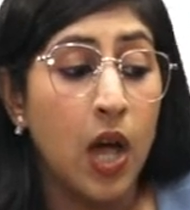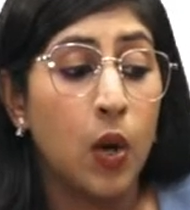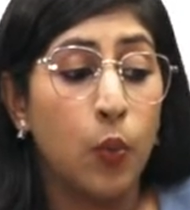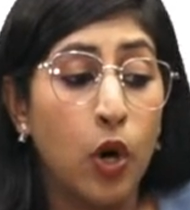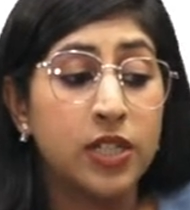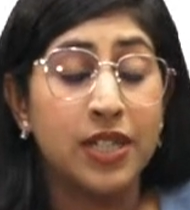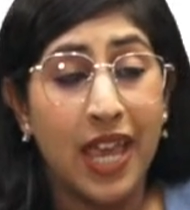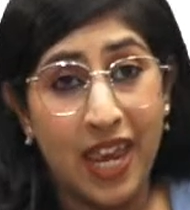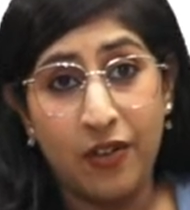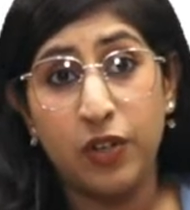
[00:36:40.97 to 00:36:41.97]
What
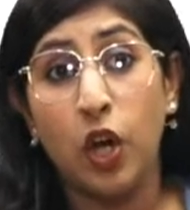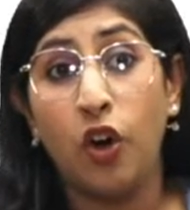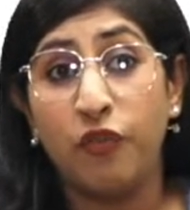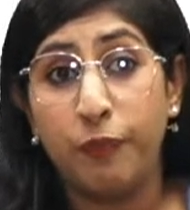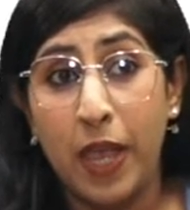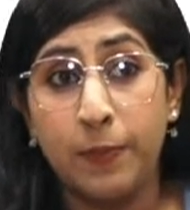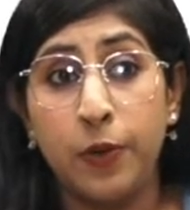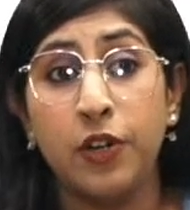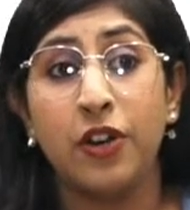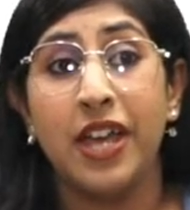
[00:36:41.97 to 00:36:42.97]
area of
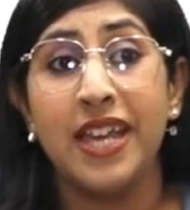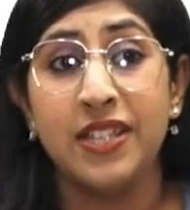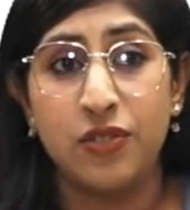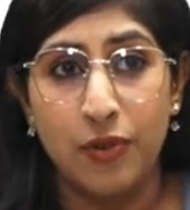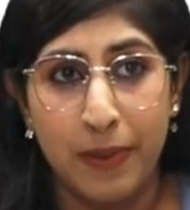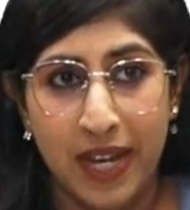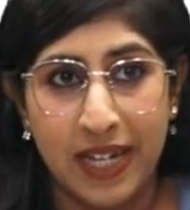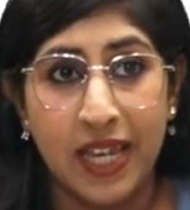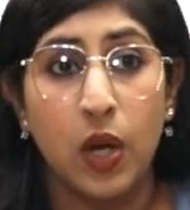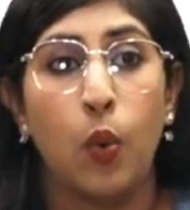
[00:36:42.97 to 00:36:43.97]
paper is
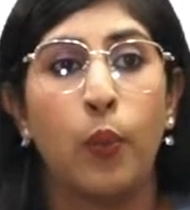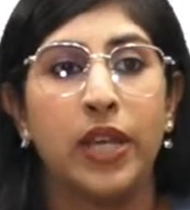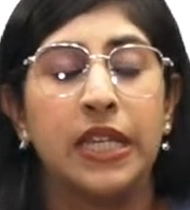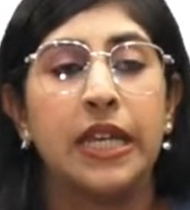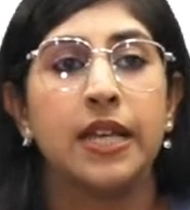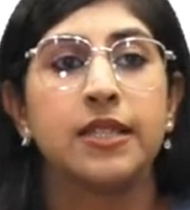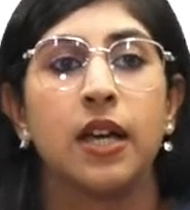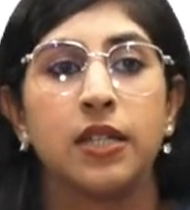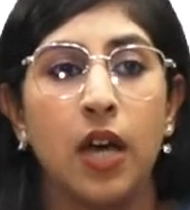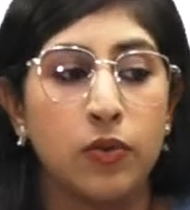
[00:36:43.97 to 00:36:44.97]
remaining when he has
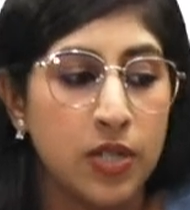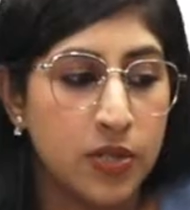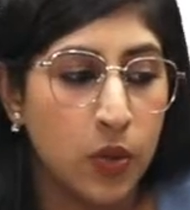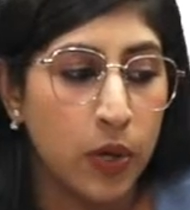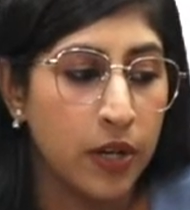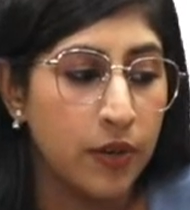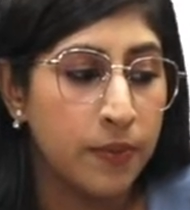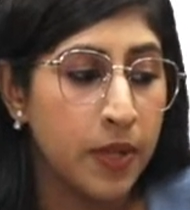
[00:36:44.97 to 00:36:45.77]
cut out a square?